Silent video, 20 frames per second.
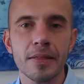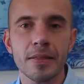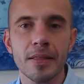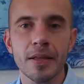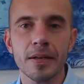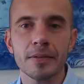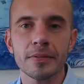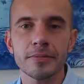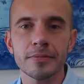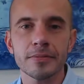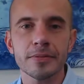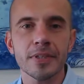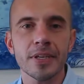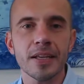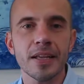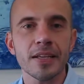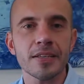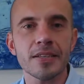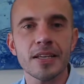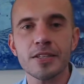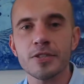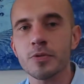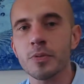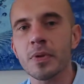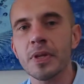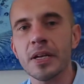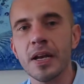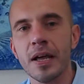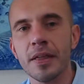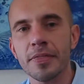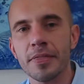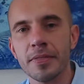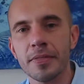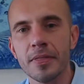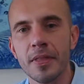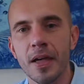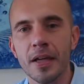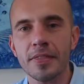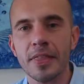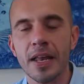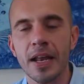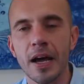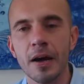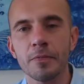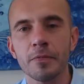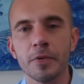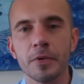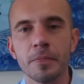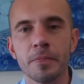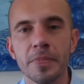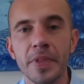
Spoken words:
then it's really not that helpful.